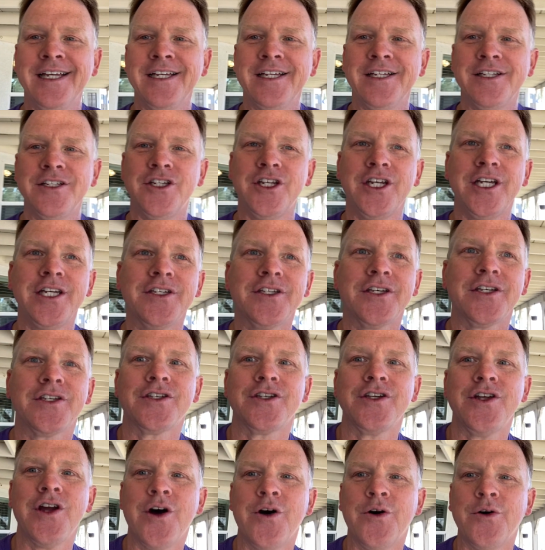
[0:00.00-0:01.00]
Jesus
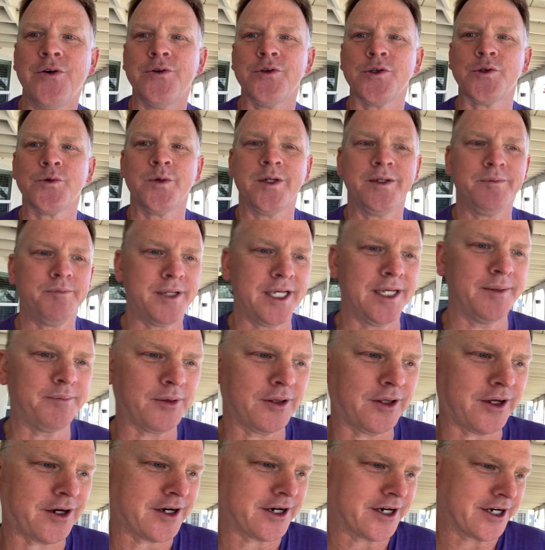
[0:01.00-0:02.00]
knows when people
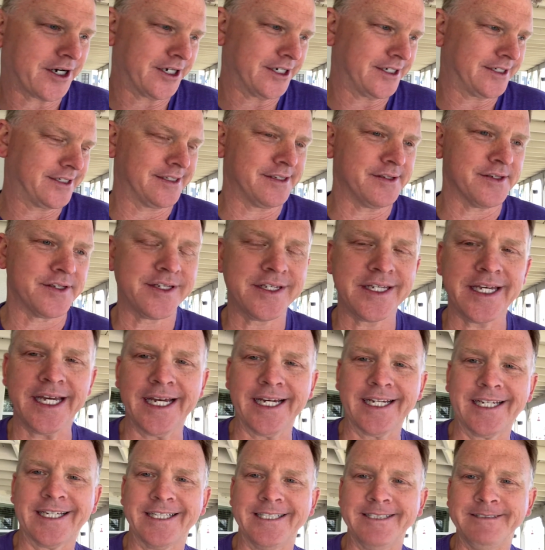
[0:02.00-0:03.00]
are hurt and
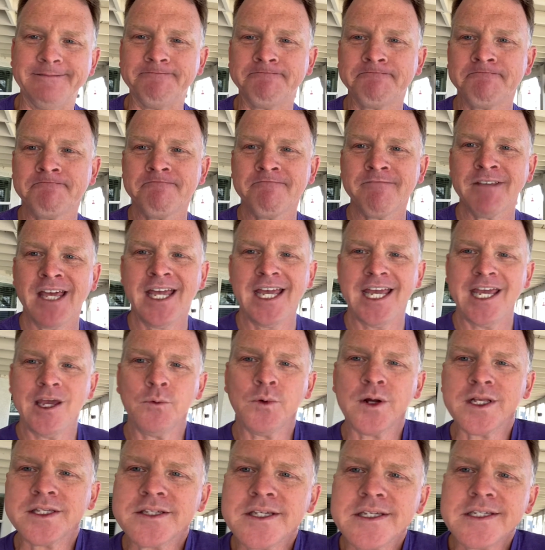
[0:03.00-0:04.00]
sick, and he
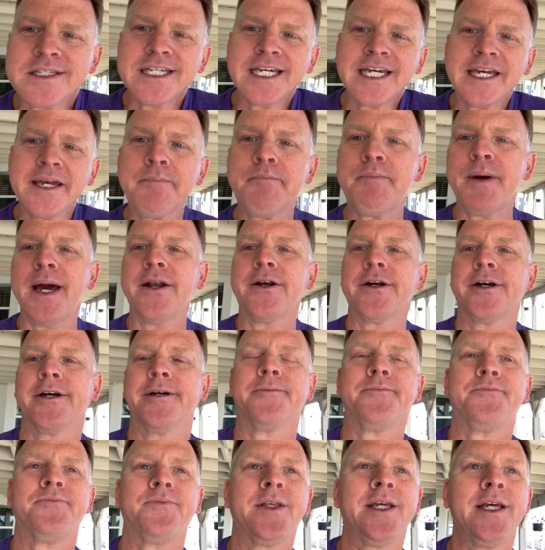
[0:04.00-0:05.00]
wants us to get better.
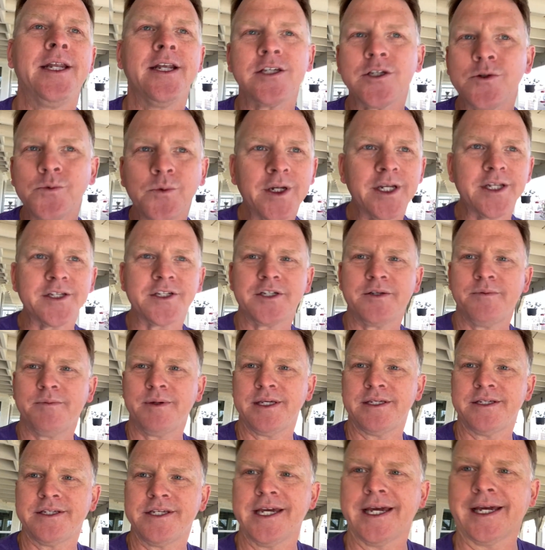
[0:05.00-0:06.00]
He doesn't want us to be
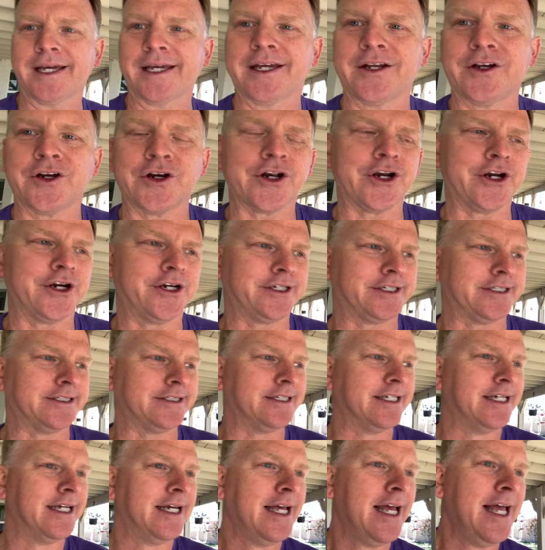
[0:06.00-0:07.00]
sick and hurt.
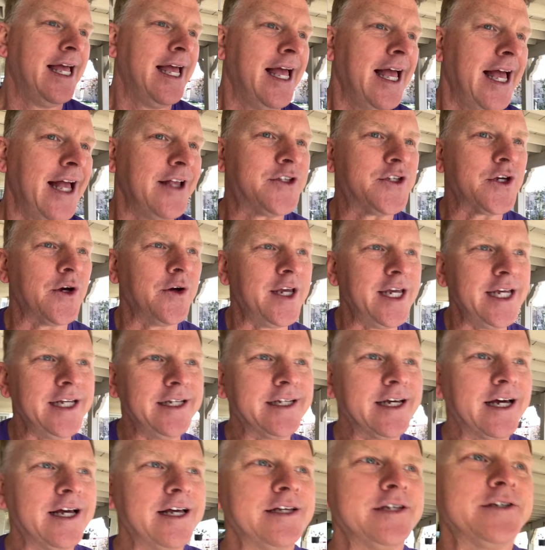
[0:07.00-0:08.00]
And so he
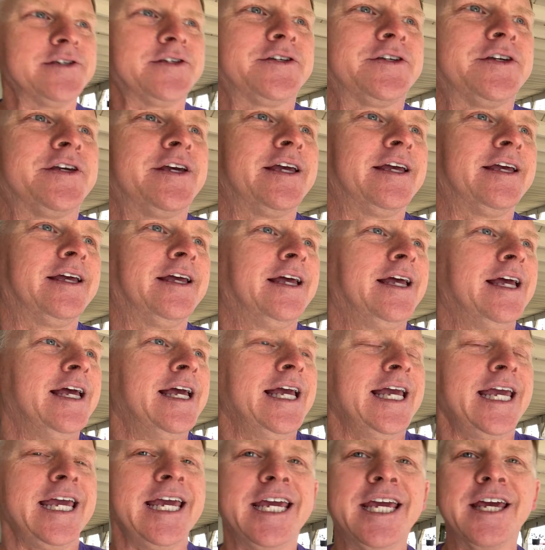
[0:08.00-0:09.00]
does,
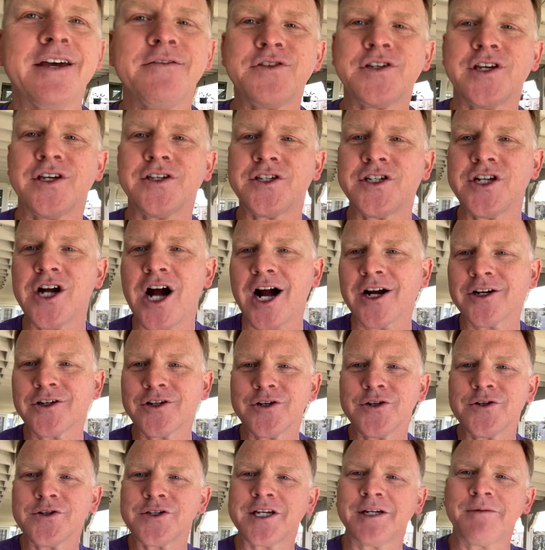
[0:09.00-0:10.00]
He gives us
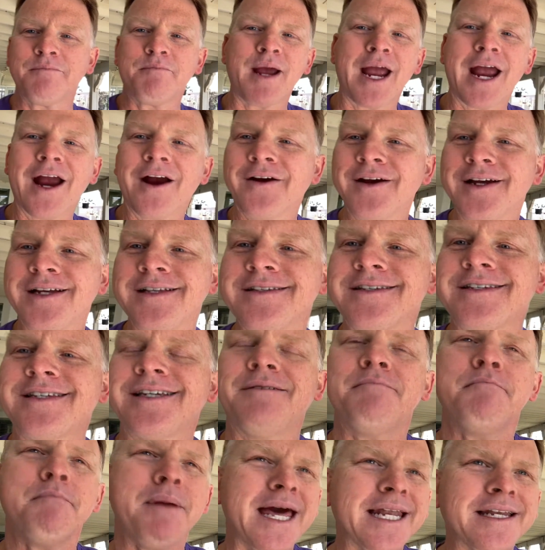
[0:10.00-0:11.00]
doctors and parents
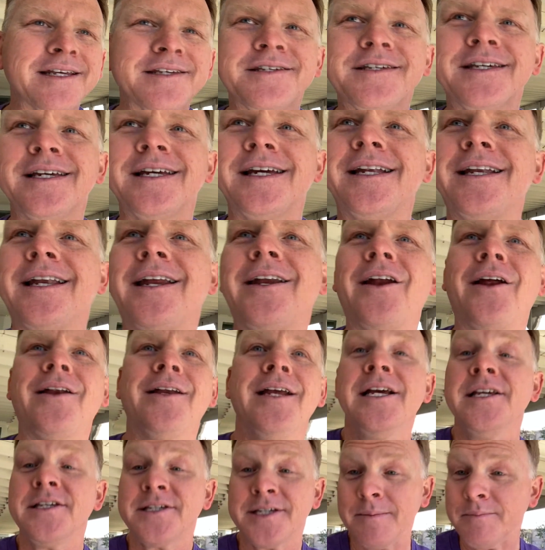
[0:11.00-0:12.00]
and medicine and
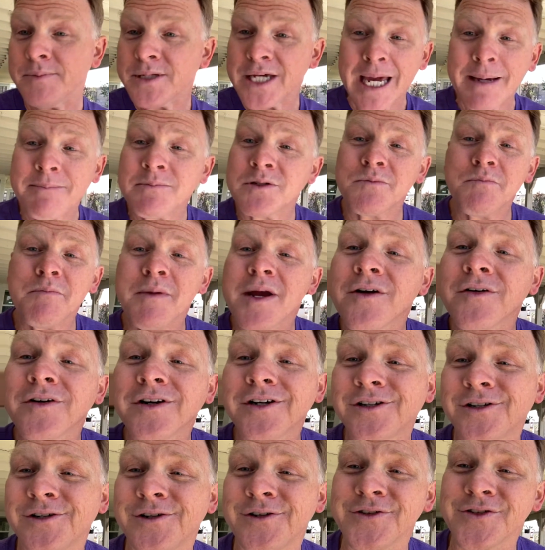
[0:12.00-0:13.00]
sometimes
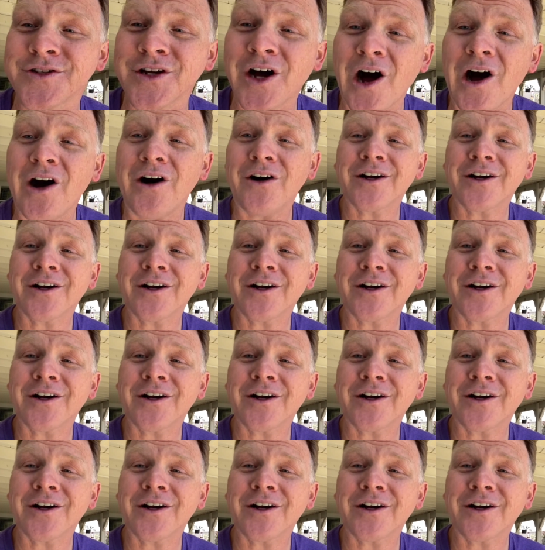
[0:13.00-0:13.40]
miracles, all